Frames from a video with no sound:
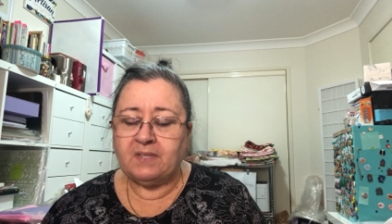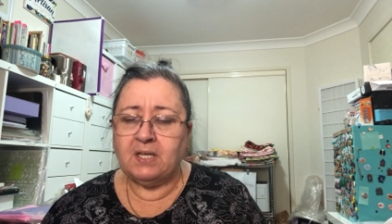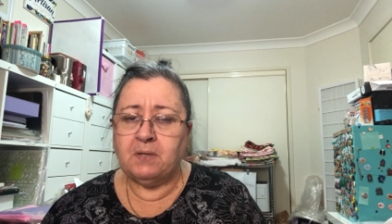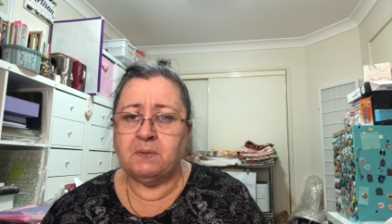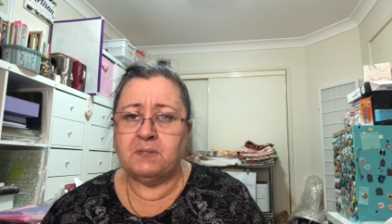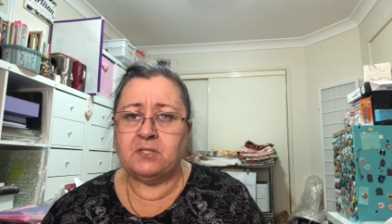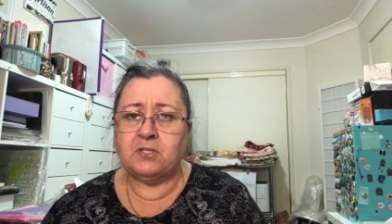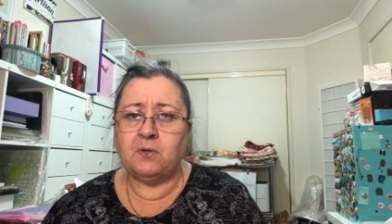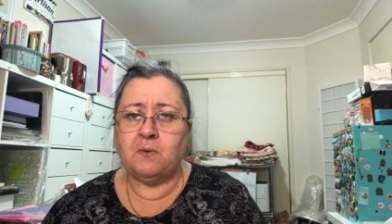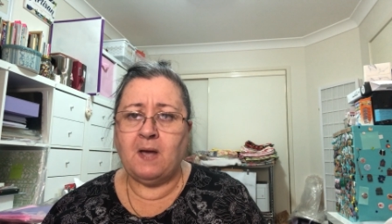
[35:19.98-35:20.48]

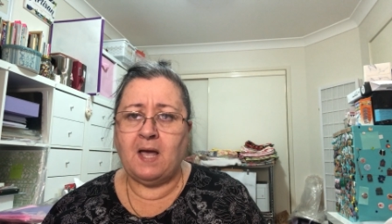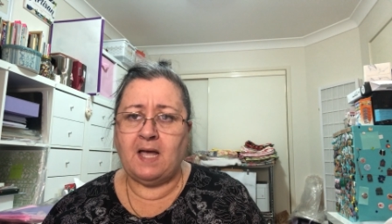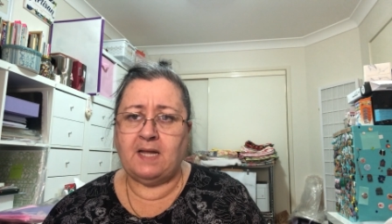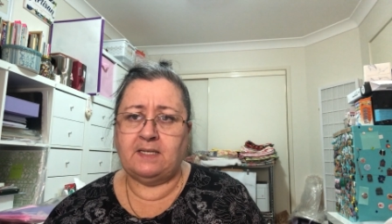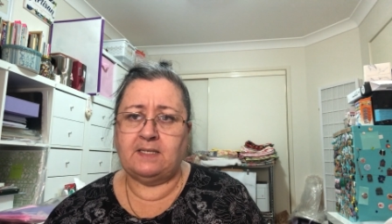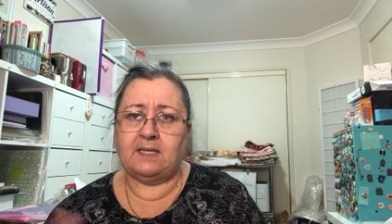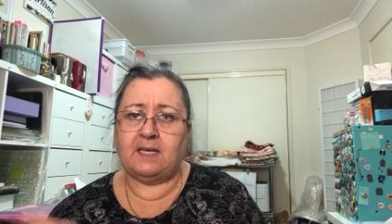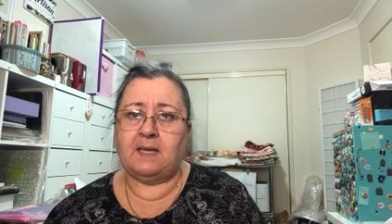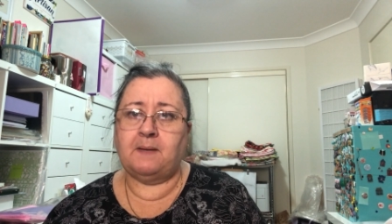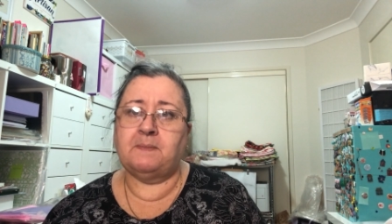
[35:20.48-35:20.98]
it was too
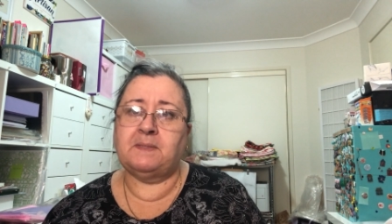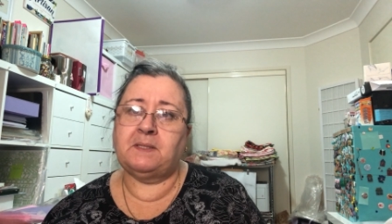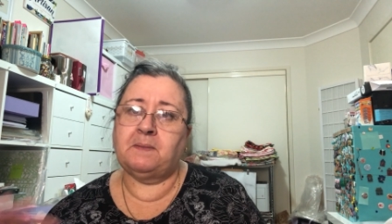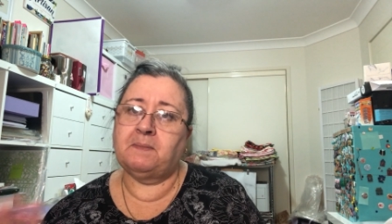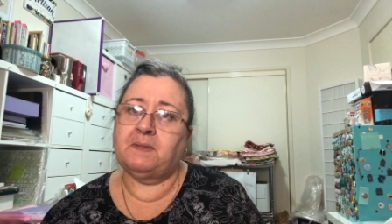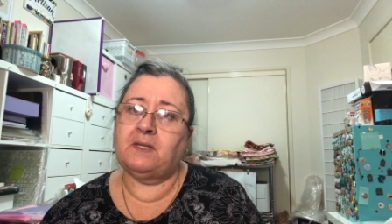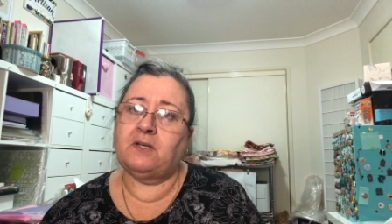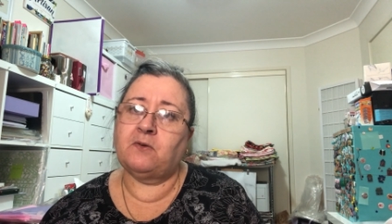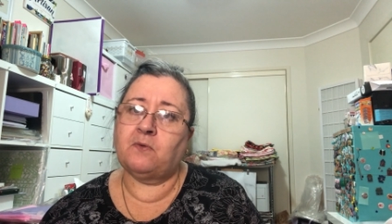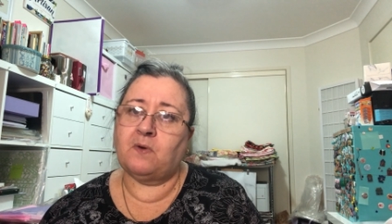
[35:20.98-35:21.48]
hard to keep
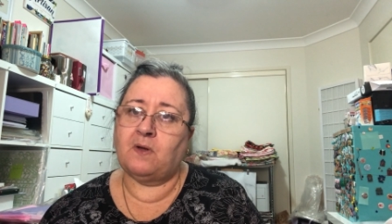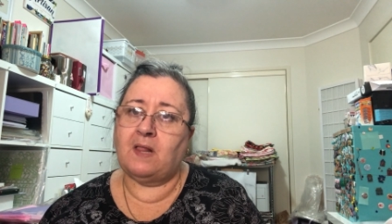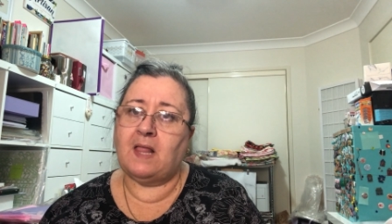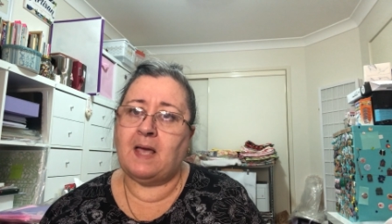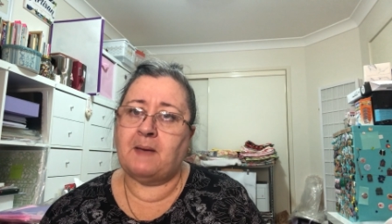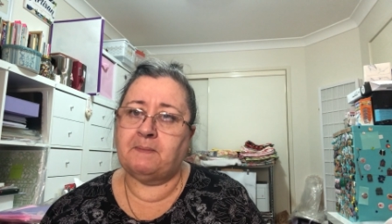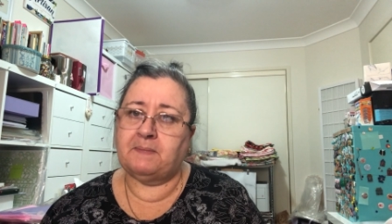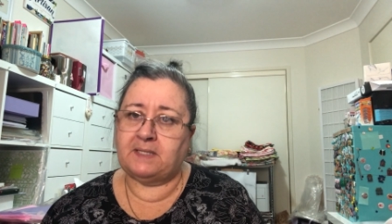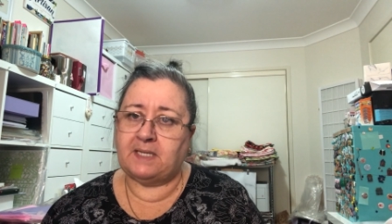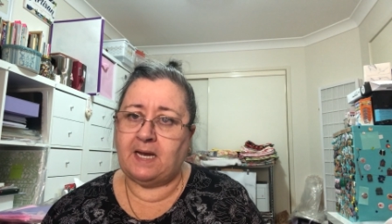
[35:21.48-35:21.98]
Simply Narelle
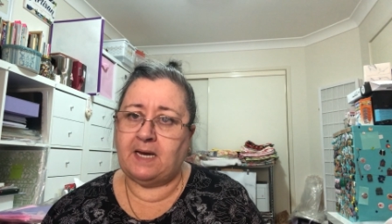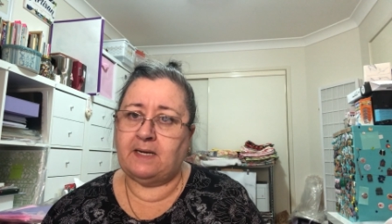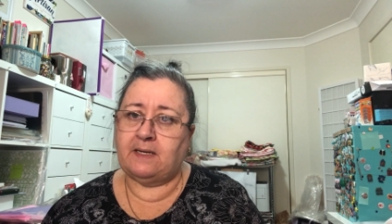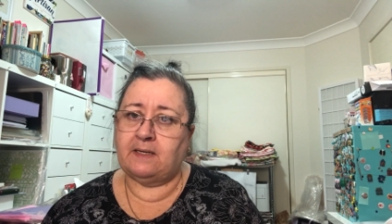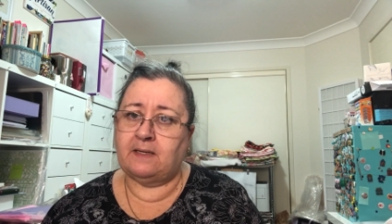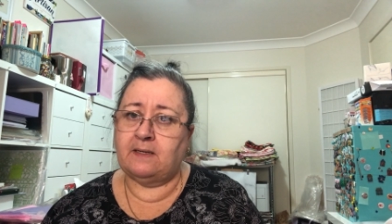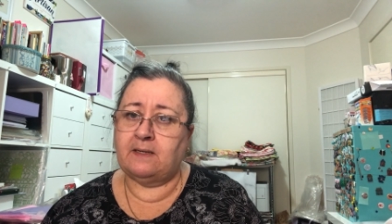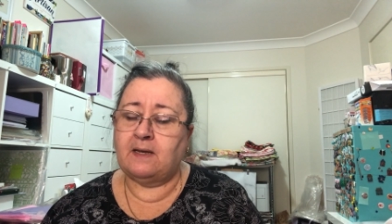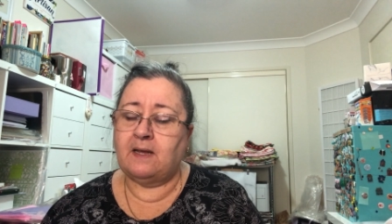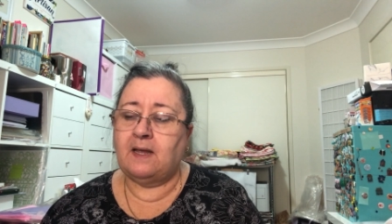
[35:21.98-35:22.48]

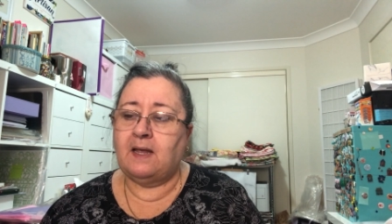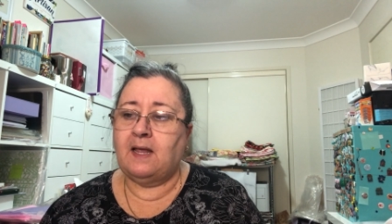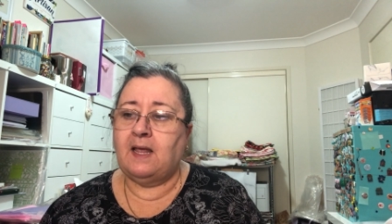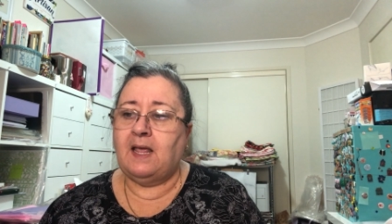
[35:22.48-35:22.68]
updated,